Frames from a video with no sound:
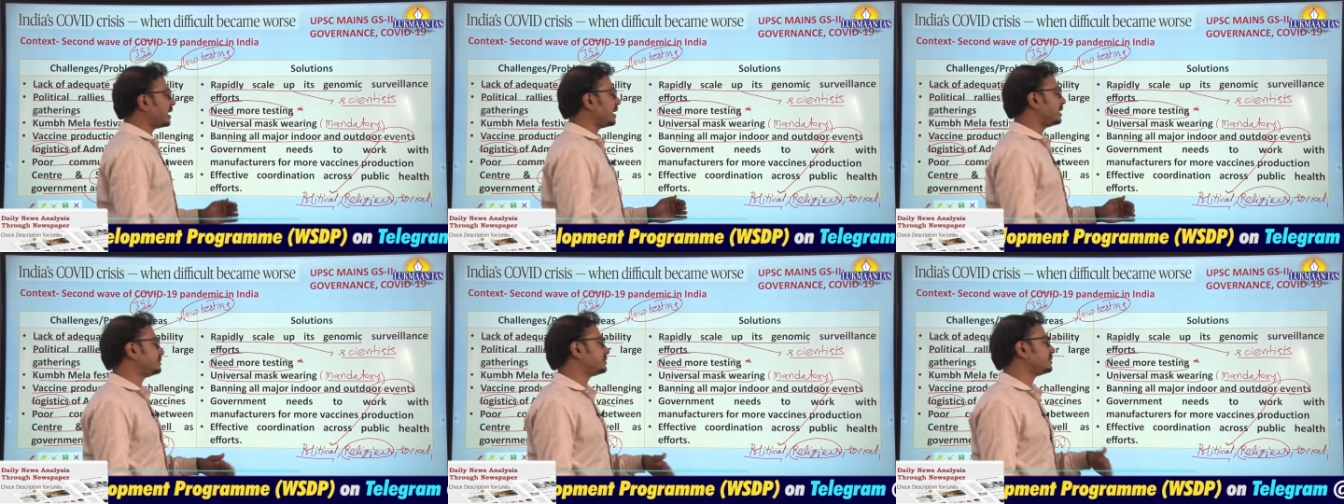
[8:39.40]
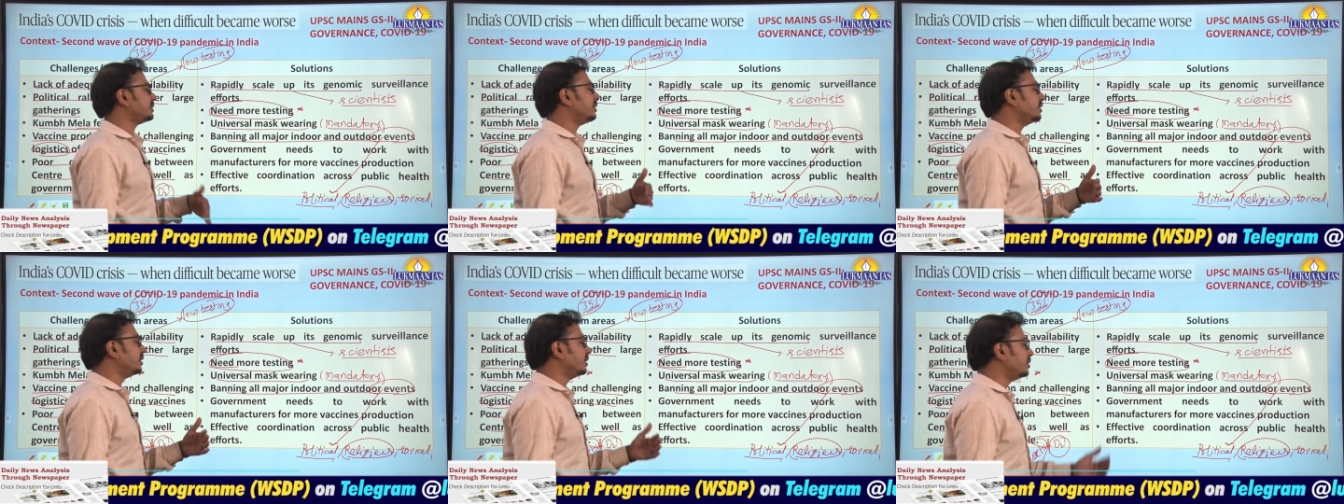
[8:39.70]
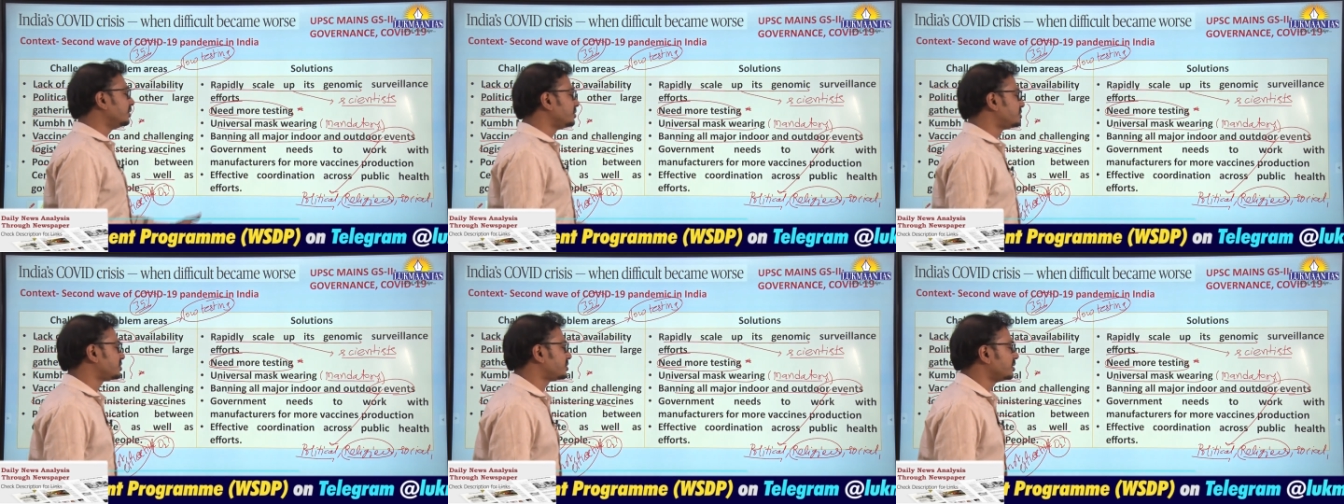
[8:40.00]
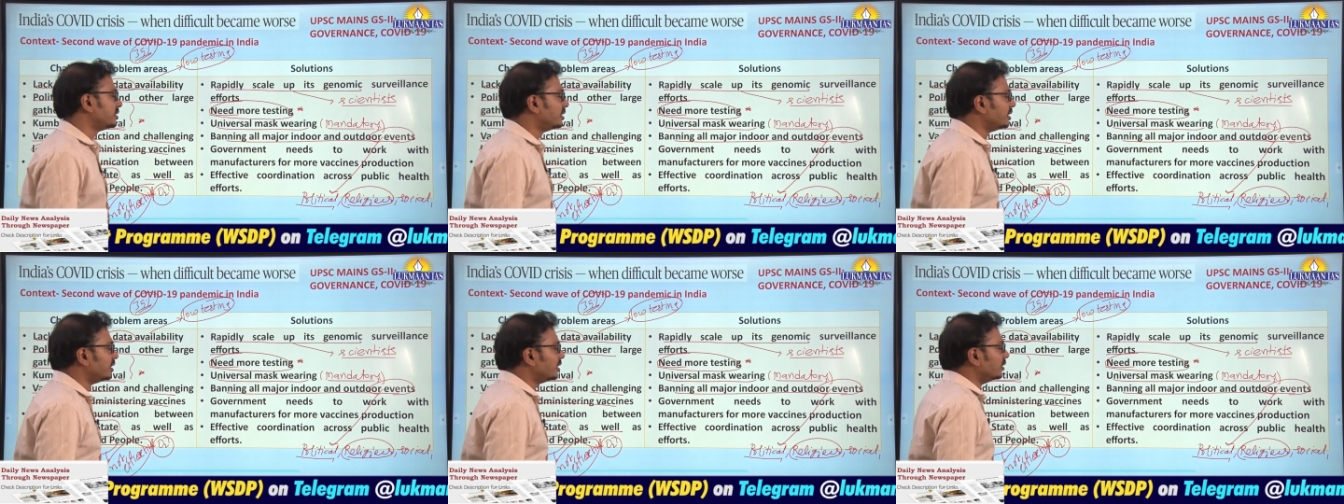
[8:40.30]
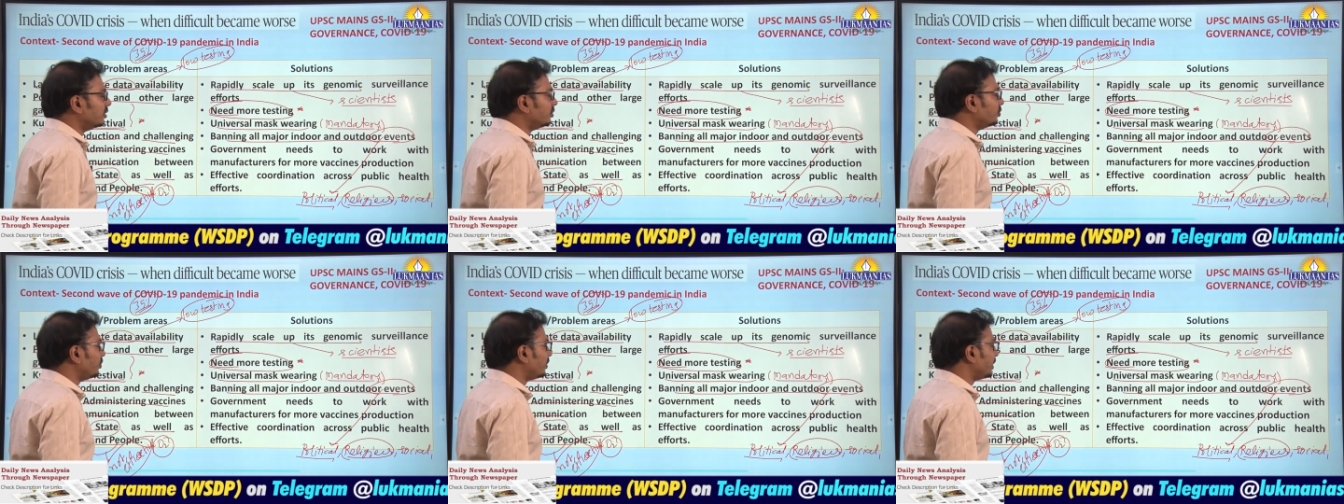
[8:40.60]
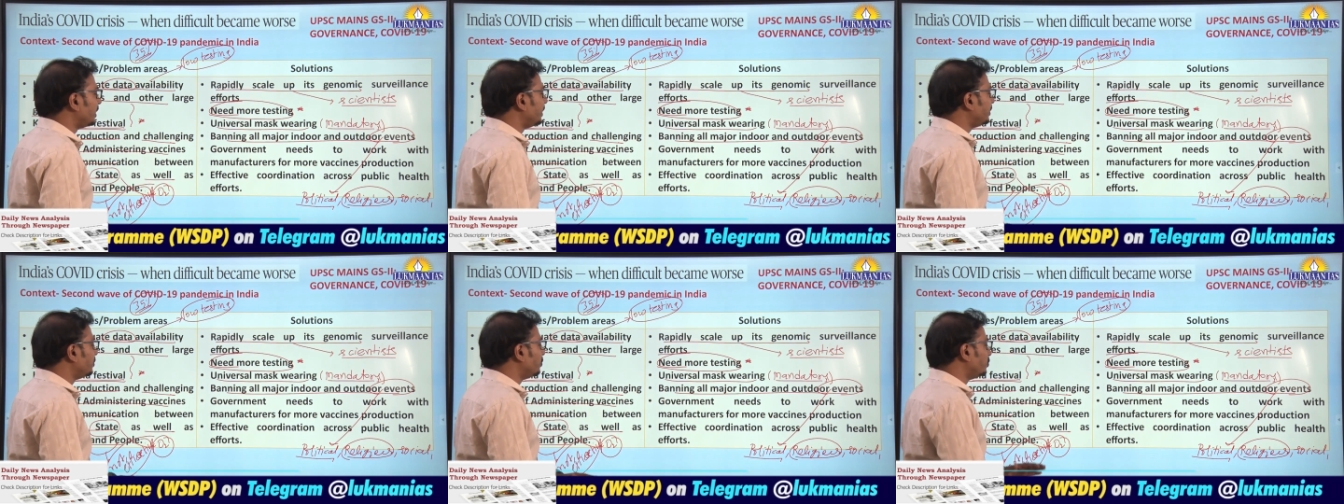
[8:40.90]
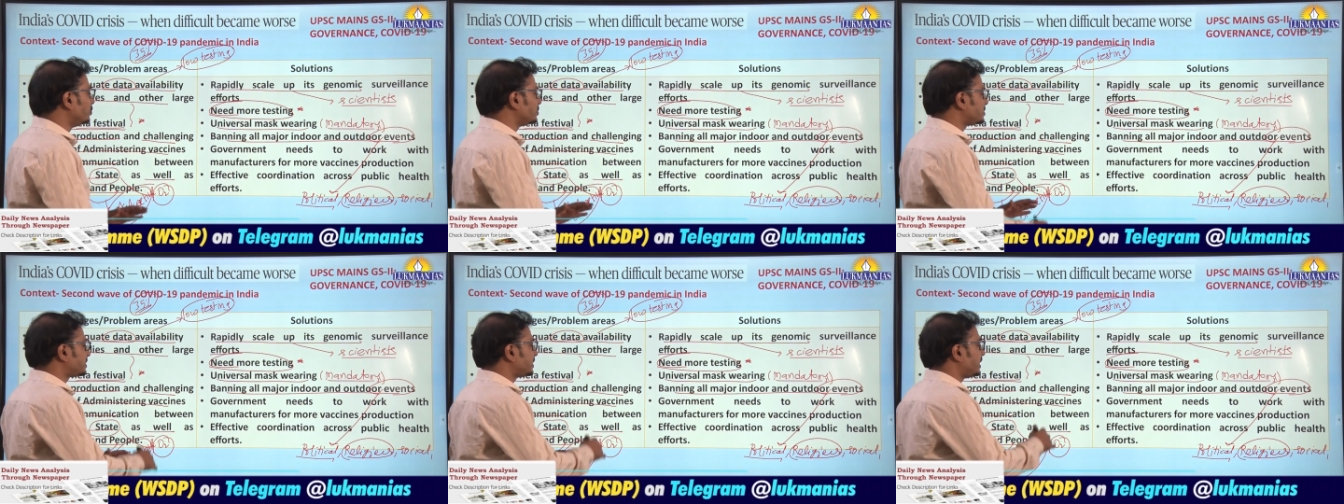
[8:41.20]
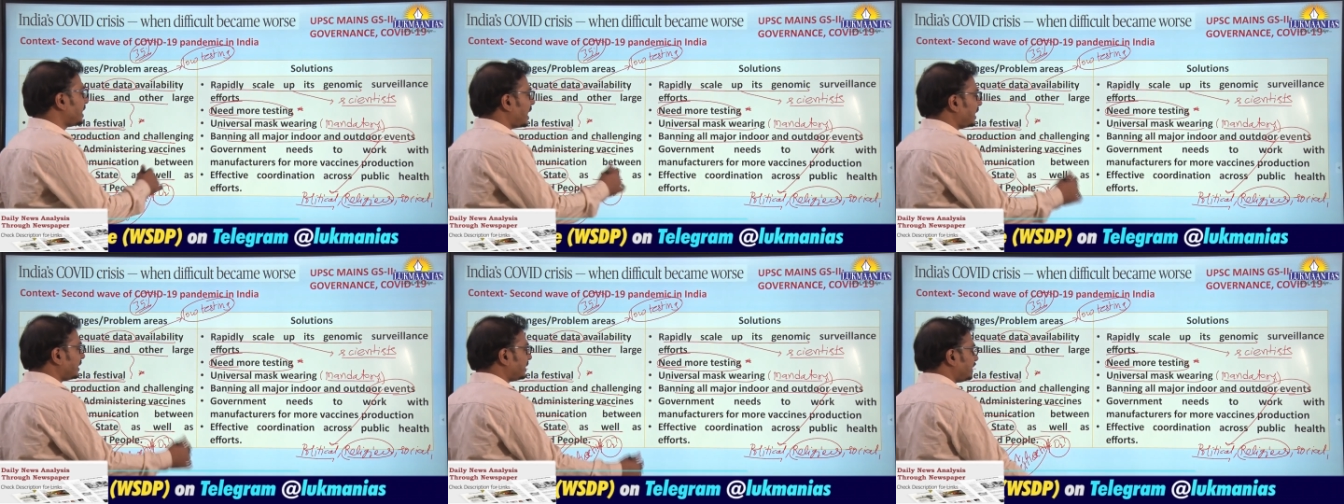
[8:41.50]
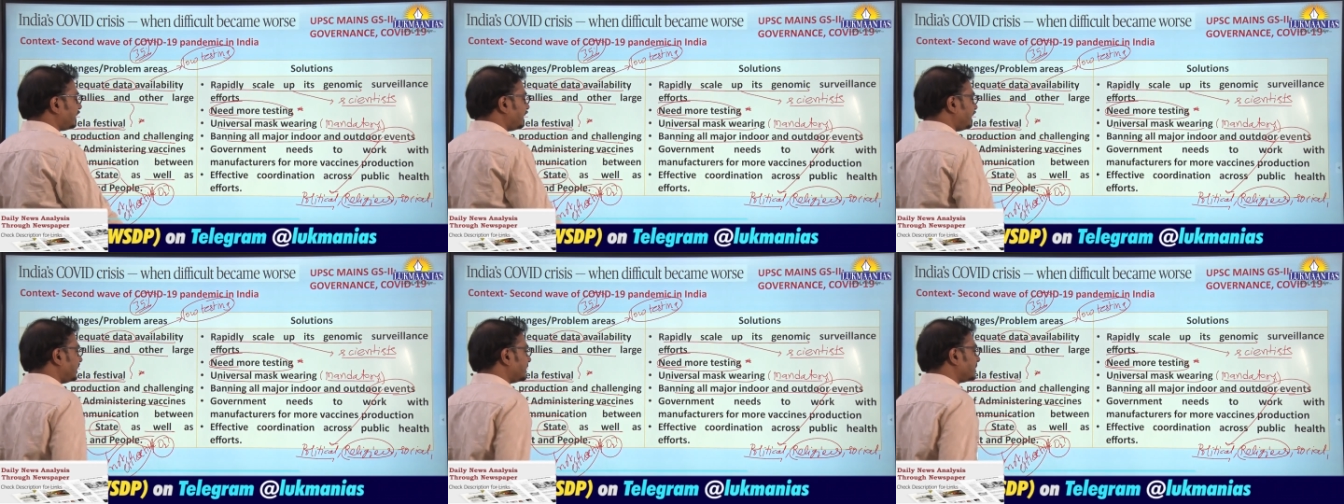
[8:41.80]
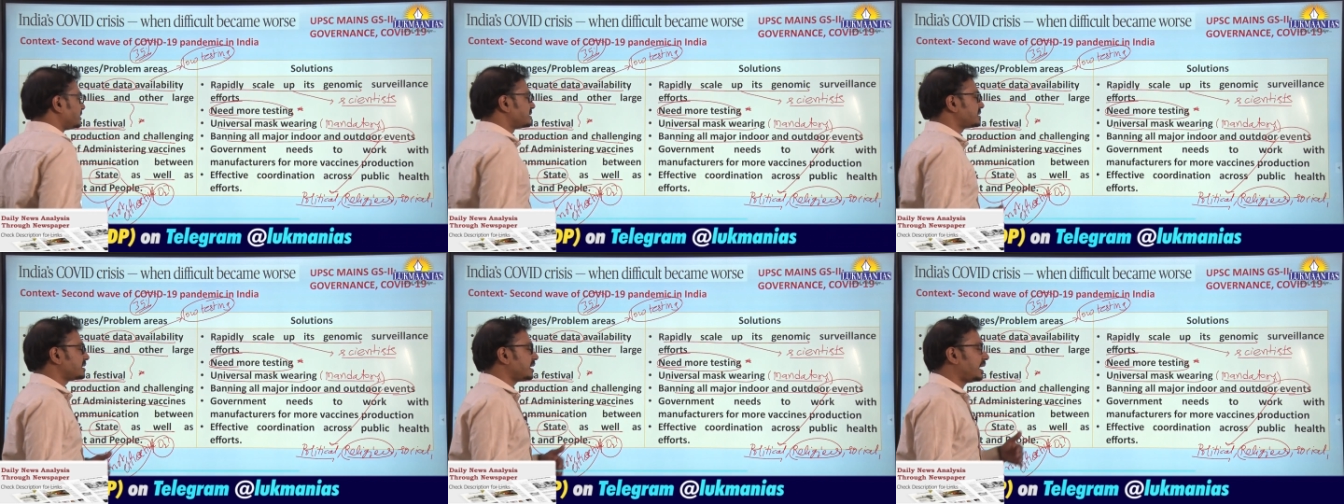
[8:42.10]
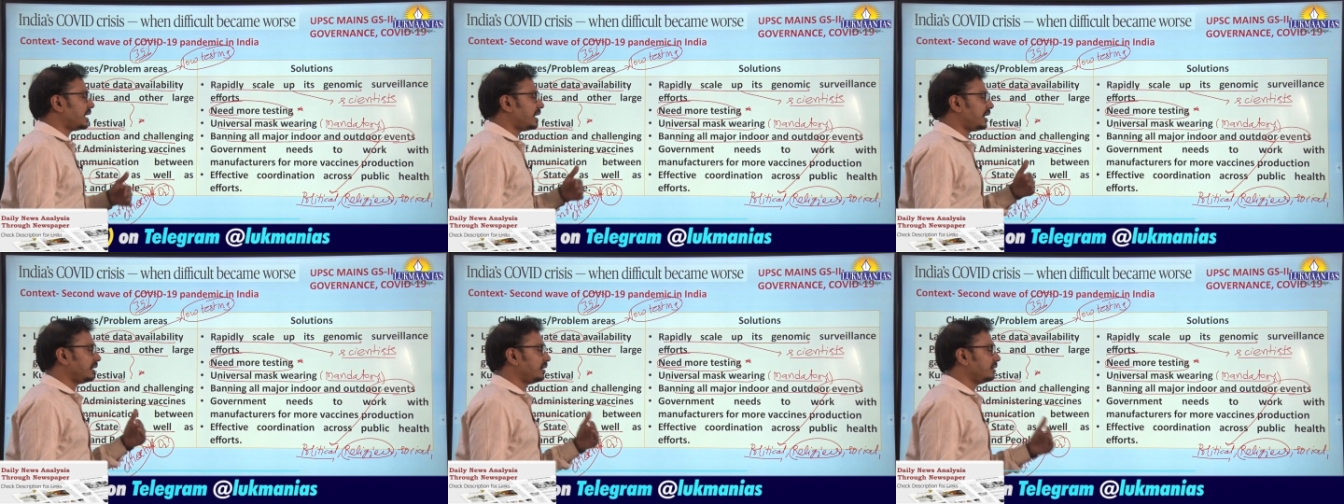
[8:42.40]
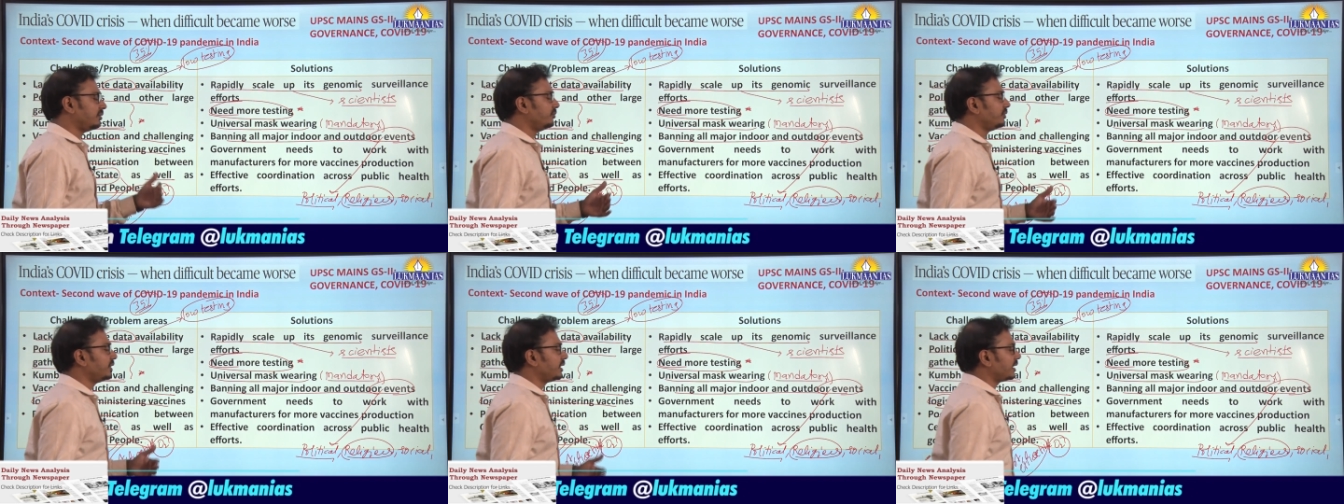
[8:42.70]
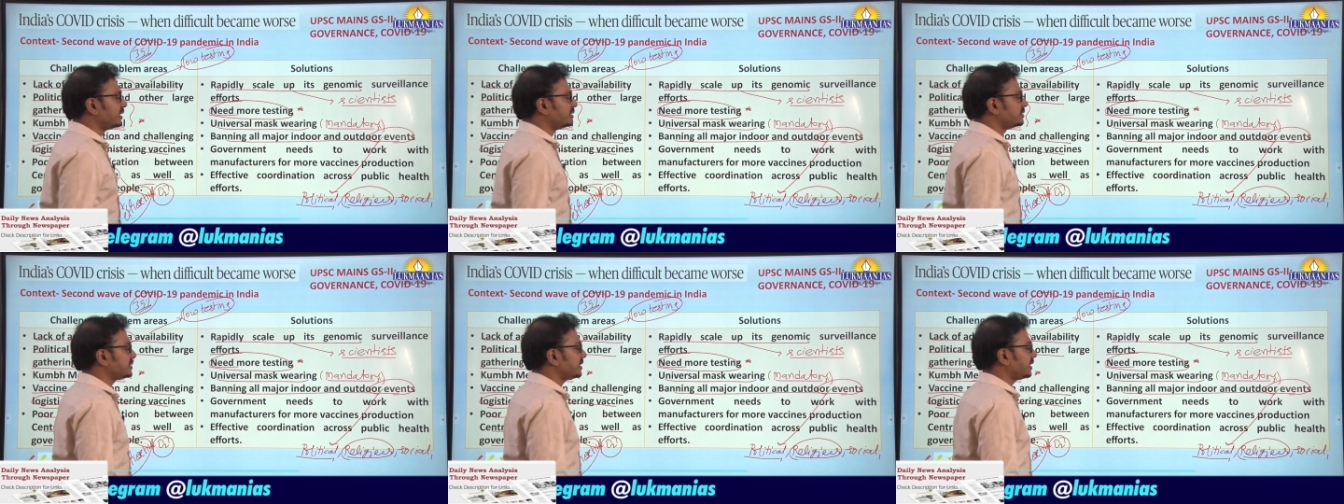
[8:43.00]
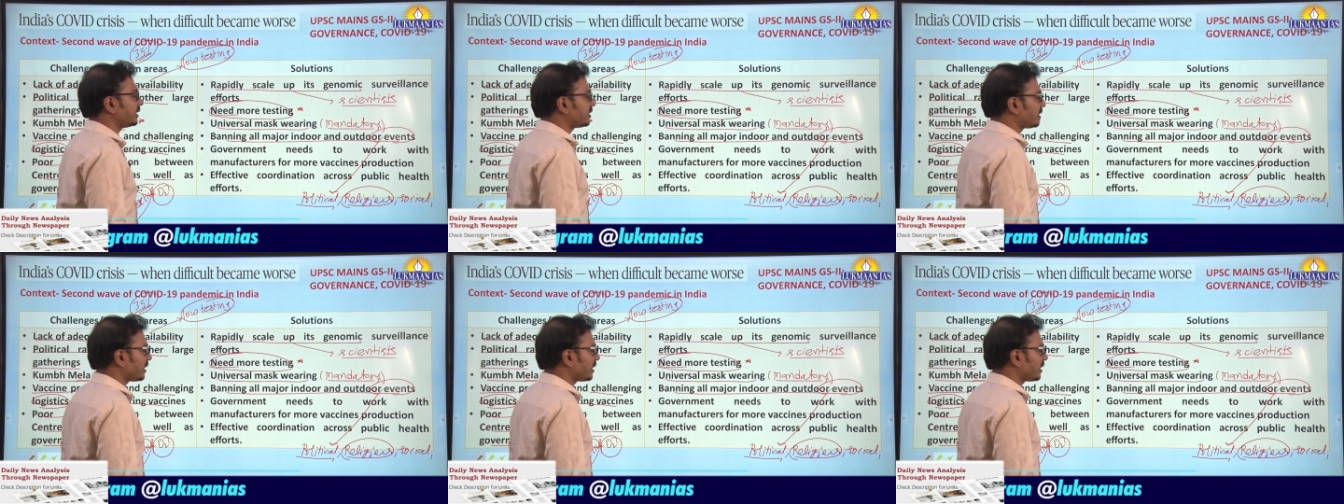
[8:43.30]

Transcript: has urged to reduce gatherings and we can say